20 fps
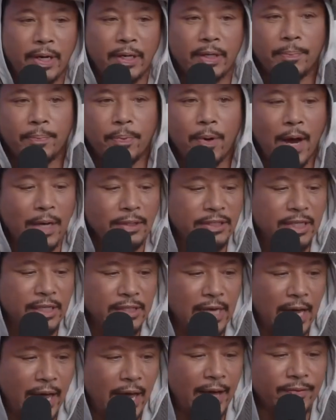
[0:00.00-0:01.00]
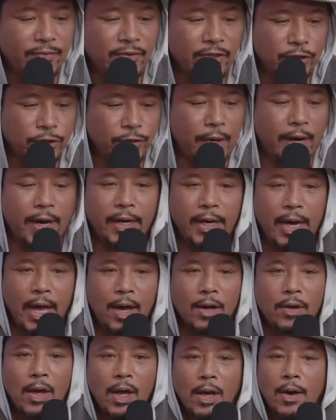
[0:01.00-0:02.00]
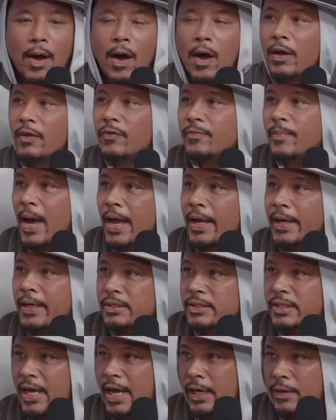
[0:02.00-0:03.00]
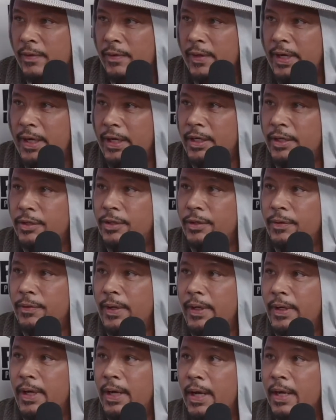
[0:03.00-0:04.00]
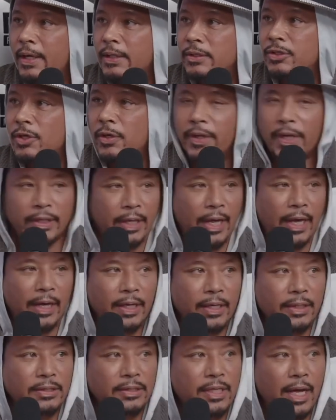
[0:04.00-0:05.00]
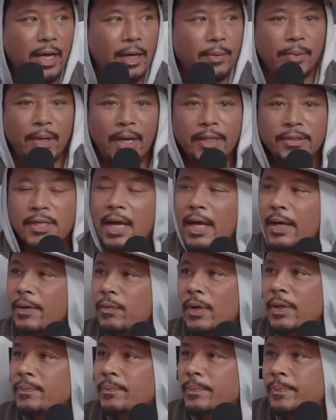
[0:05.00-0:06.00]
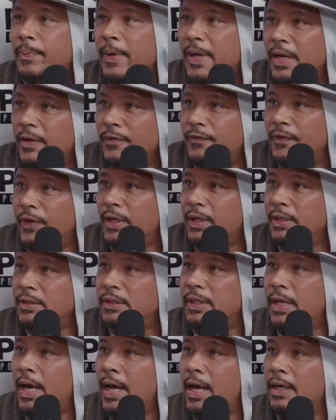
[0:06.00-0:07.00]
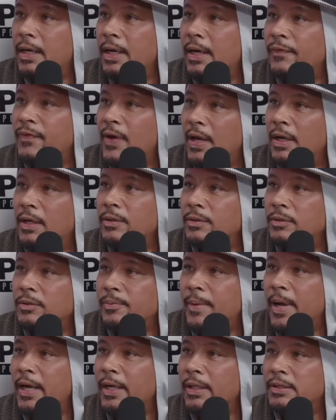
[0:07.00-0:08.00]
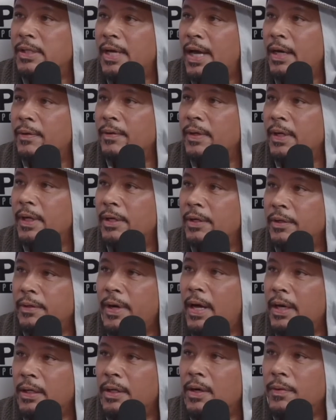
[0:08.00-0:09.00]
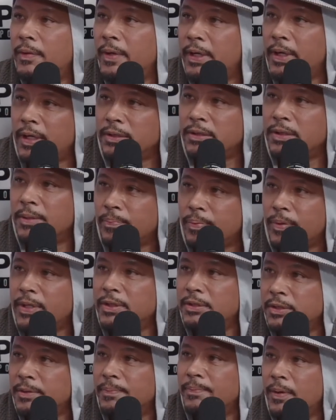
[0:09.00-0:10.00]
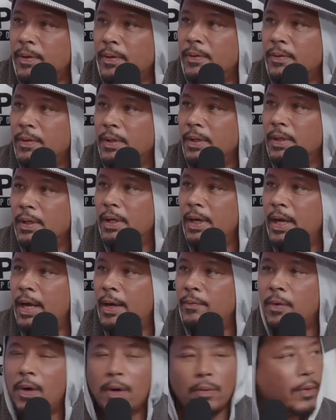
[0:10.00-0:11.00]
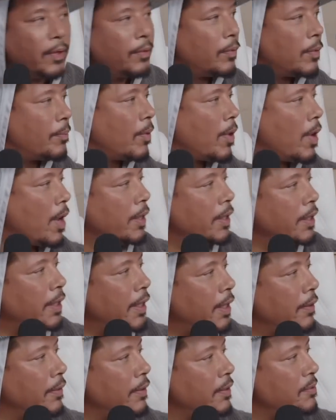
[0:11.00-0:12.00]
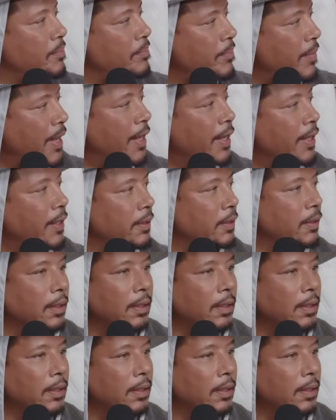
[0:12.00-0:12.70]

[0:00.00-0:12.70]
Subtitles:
in the process I have to trade out all of my integrity to do it so that they can stay in place, what benefit is that if I lose my integrity? You got to go in as a principal. And what we were brought in here as men.